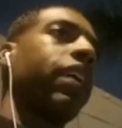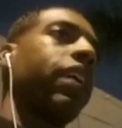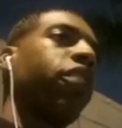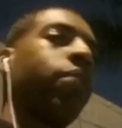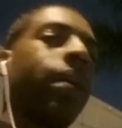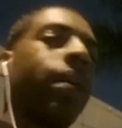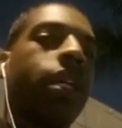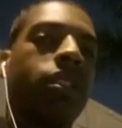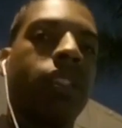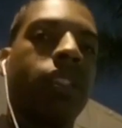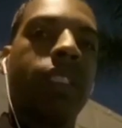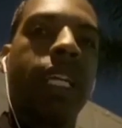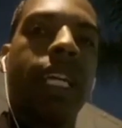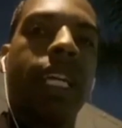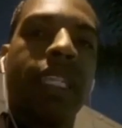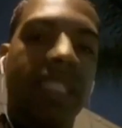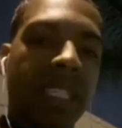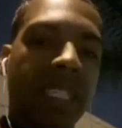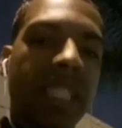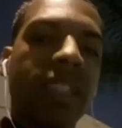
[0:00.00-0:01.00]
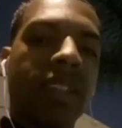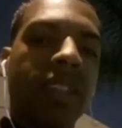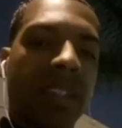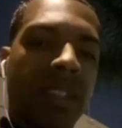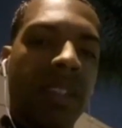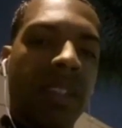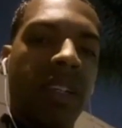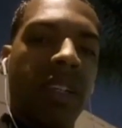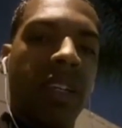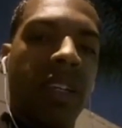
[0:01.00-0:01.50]
else is saying. See,
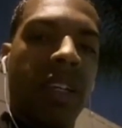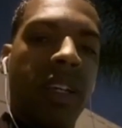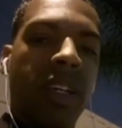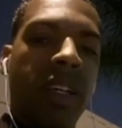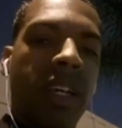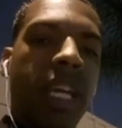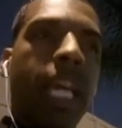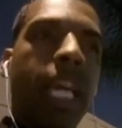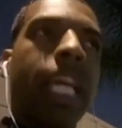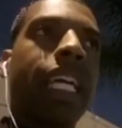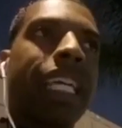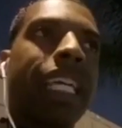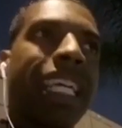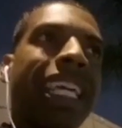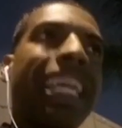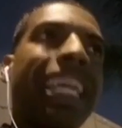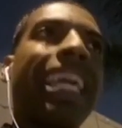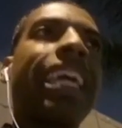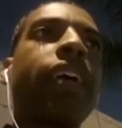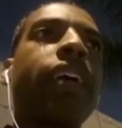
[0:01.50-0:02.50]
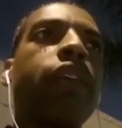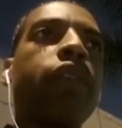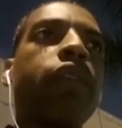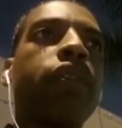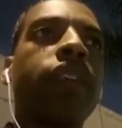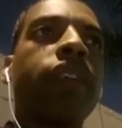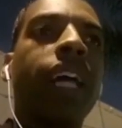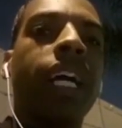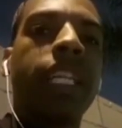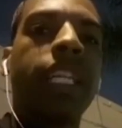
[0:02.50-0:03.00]
give
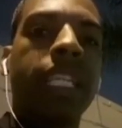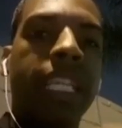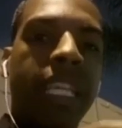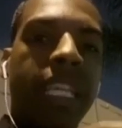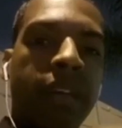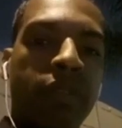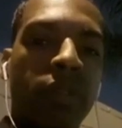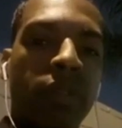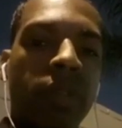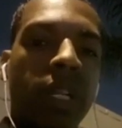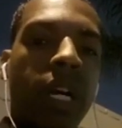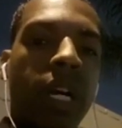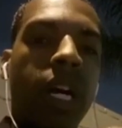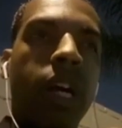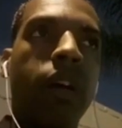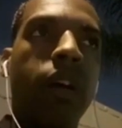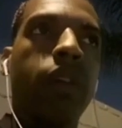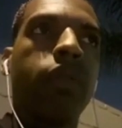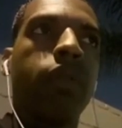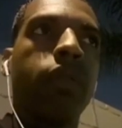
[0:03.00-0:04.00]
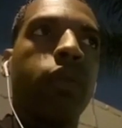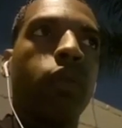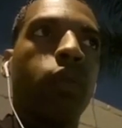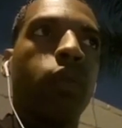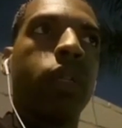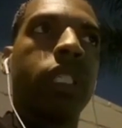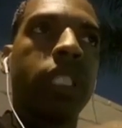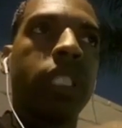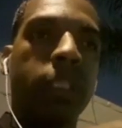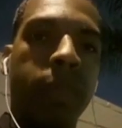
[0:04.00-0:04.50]
a level of
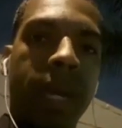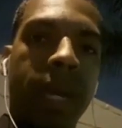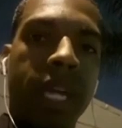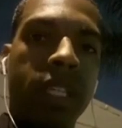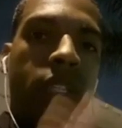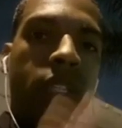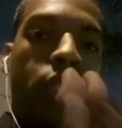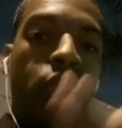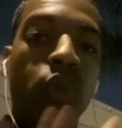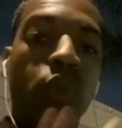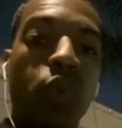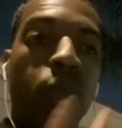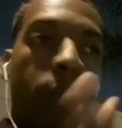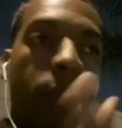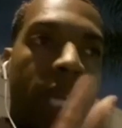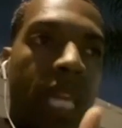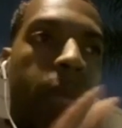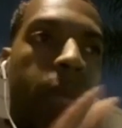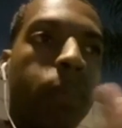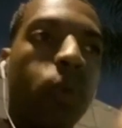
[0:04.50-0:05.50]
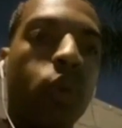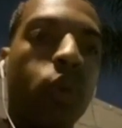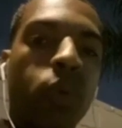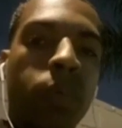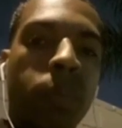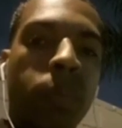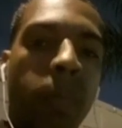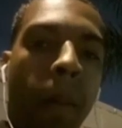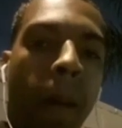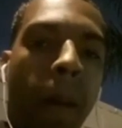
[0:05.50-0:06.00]
respect to people
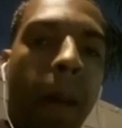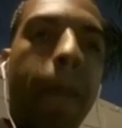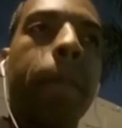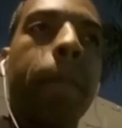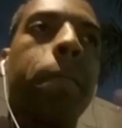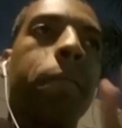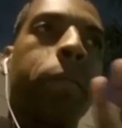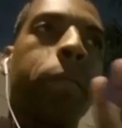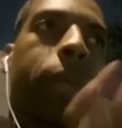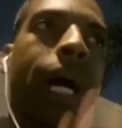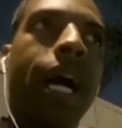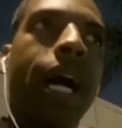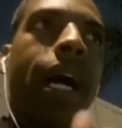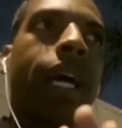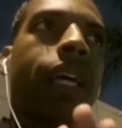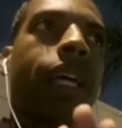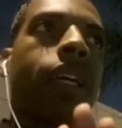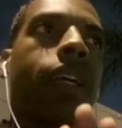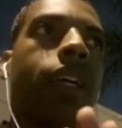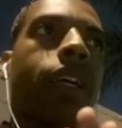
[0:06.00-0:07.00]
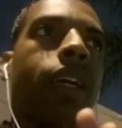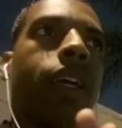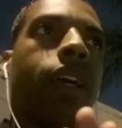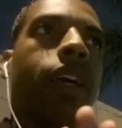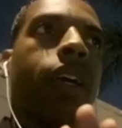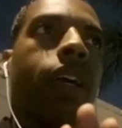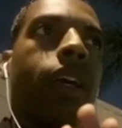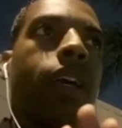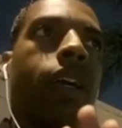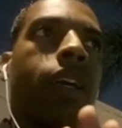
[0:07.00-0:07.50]
by
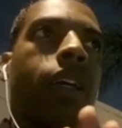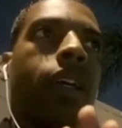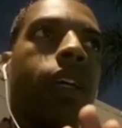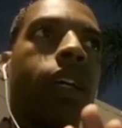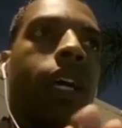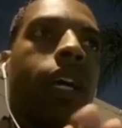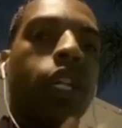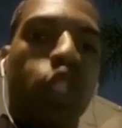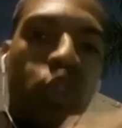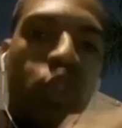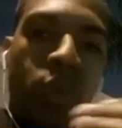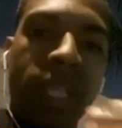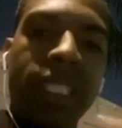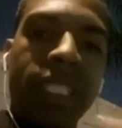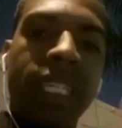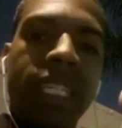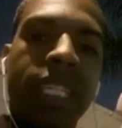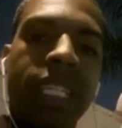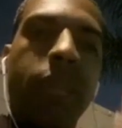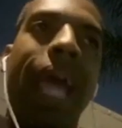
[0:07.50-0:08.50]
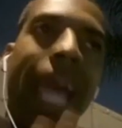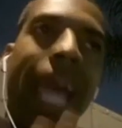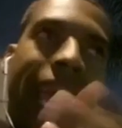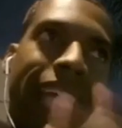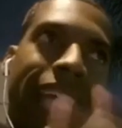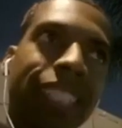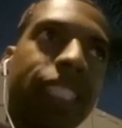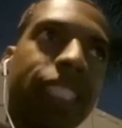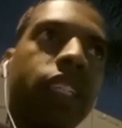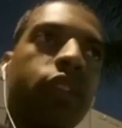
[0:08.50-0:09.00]
addressing them
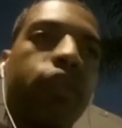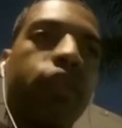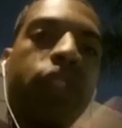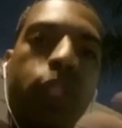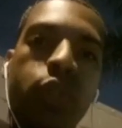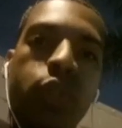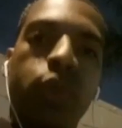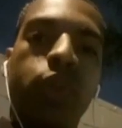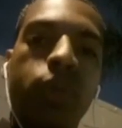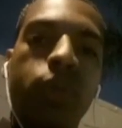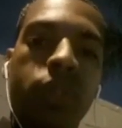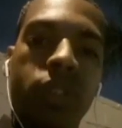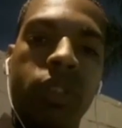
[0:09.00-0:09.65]
as individuals